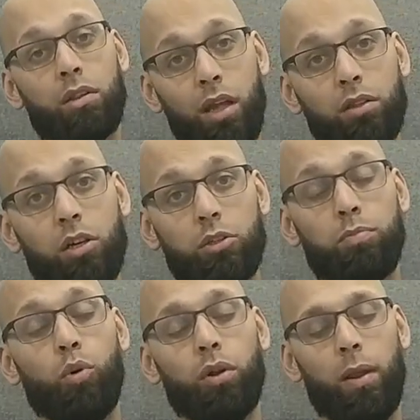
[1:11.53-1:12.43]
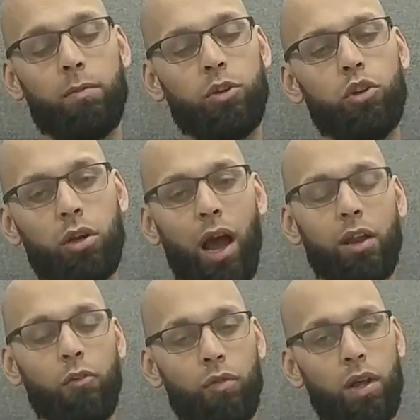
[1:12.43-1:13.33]
into the sport, and you
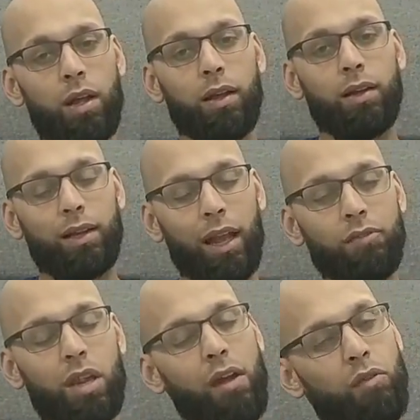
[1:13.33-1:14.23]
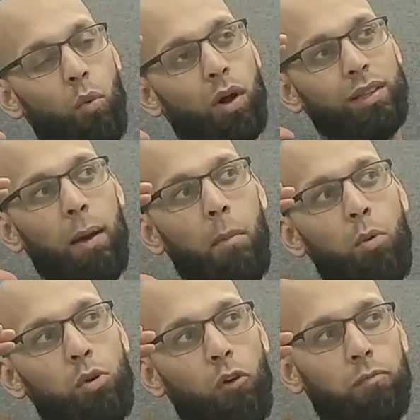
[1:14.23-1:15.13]
kind of gives everyone that
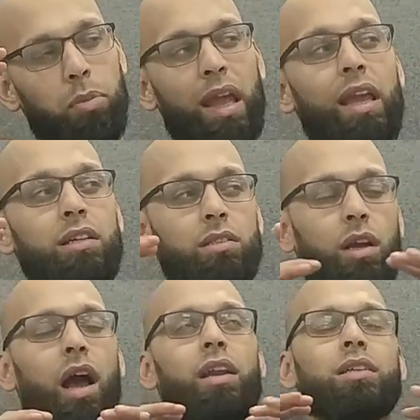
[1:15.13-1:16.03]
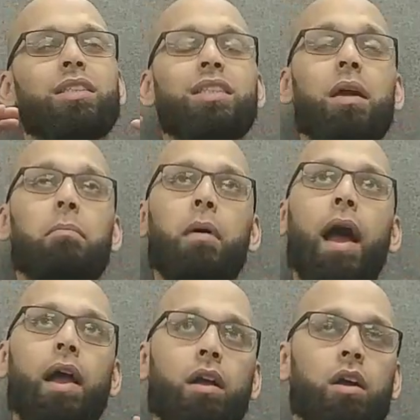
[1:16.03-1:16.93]
moment of peace to kind of sit
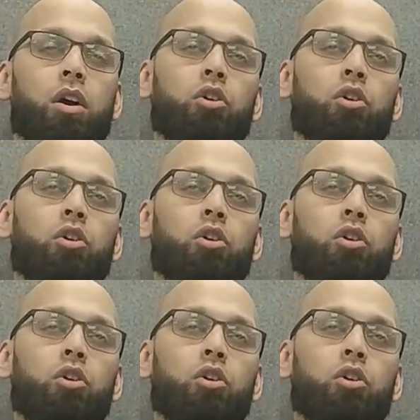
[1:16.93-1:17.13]
back,